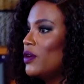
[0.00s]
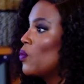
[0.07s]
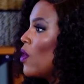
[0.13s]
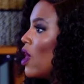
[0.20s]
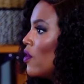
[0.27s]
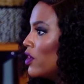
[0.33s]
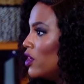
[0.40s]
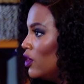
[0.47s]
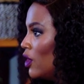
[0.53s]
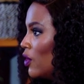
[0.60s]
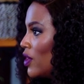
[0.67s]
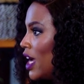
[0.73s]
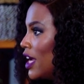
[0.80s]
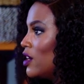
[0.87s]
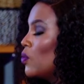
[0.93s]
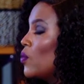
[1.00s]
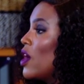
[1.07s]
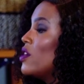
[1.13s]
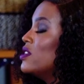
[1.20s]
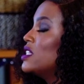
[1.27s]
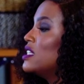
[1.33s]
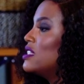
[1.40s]
Where are you located? Where
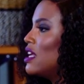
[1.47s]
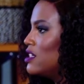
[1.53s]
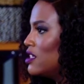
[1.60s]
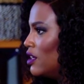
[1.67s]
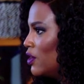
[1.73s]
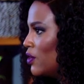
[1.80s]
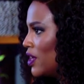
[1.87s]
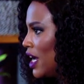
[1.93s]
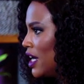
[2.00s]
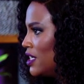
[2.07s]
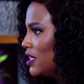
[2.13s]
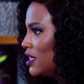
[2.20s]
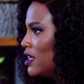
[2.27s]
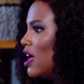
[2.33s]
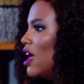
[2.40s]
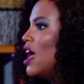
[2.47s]
is the center located?